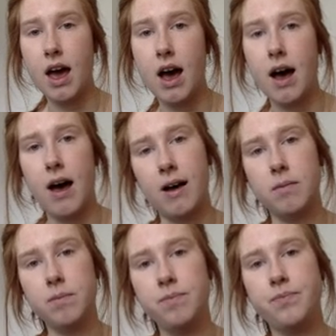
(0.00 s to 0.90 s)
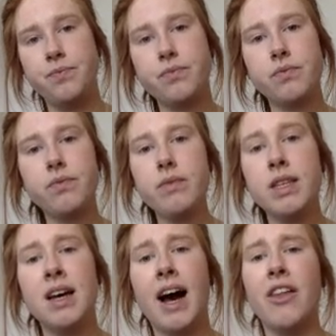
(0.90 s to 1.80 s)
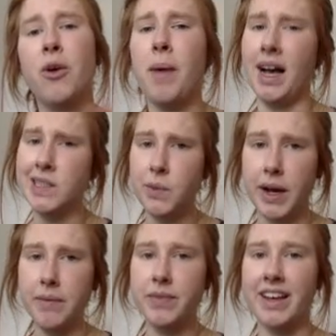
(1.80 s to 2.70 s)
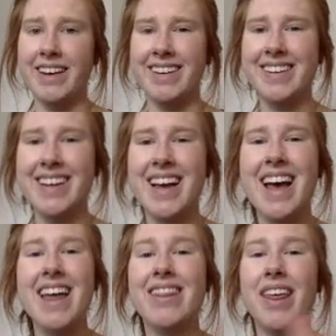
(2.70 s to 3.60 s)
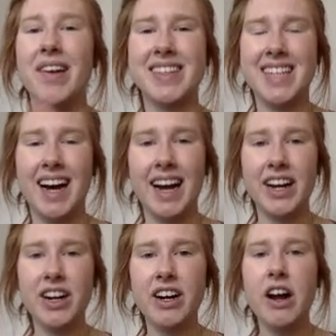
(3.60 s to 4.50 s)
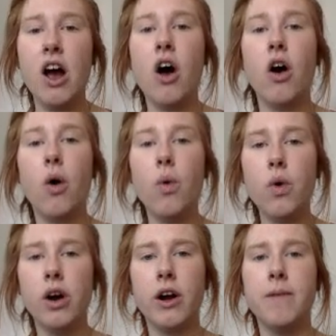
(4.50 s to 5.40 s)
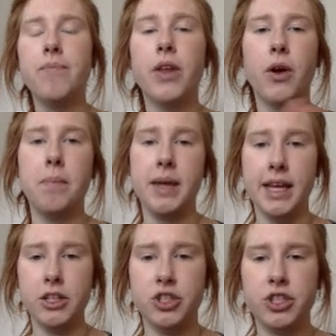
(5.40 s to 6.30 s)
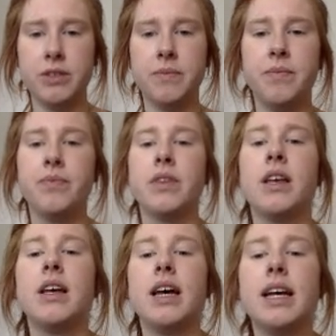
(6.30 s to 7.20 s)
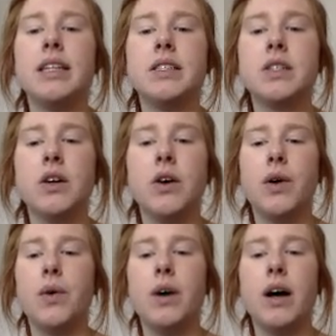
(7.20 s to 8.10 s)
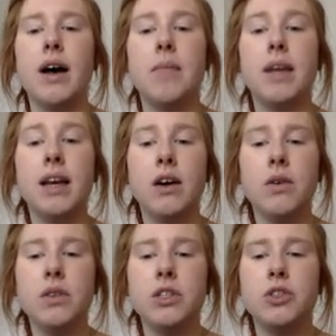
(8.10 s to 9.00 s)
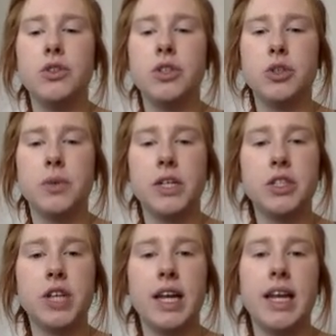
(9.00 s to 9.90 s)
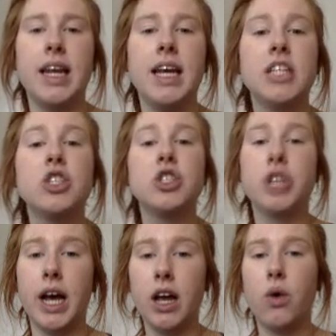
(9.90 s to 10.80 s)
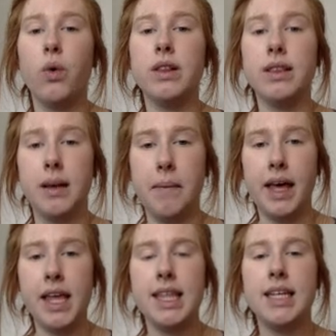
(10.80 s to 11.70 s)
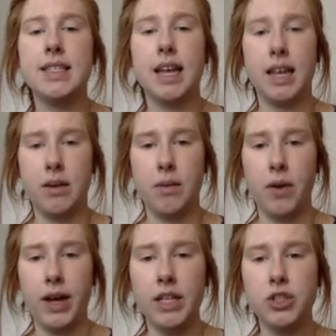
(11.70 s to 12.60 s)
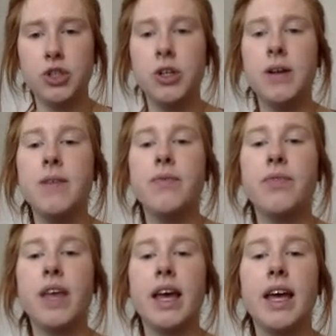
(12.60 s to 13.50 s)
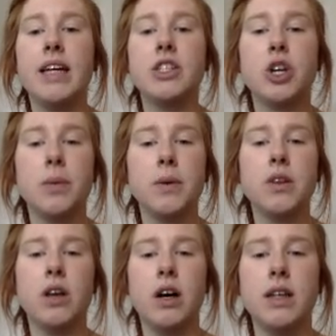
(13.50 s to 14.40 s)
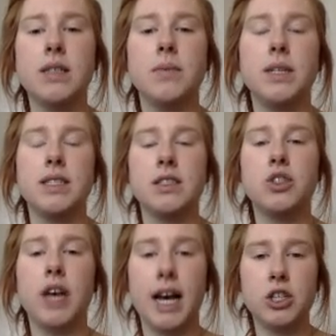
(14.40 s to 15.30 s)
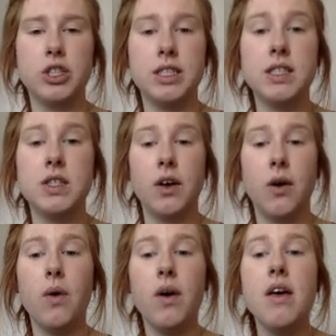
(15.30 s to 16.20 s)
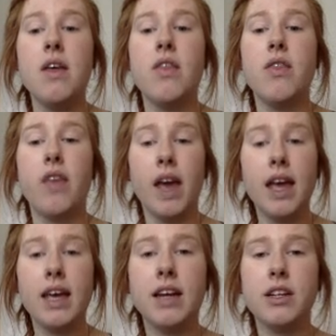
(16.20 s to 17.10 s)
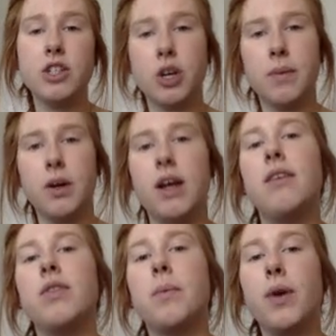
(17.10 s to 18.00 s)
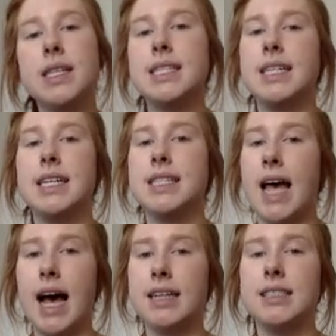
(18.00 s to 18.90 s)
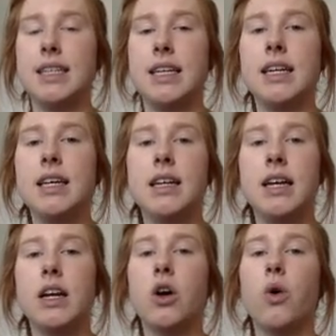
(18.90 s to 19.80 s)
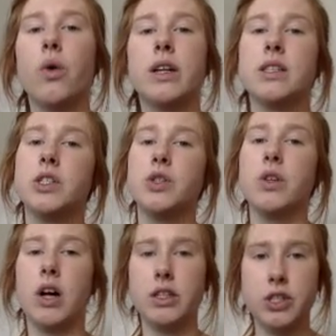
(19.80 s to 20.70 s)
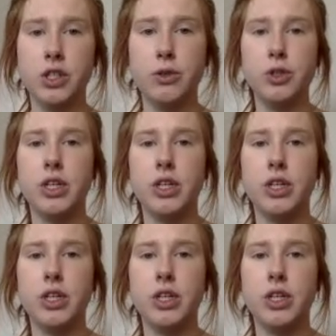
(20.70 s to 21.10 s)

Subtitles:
either pass away, they retire, or they're impeached. And so now the judicial branch can check or limit the executive branch. They interpret laws and presidential actions, so they can interpret if the president is acting in accordance to the Constitution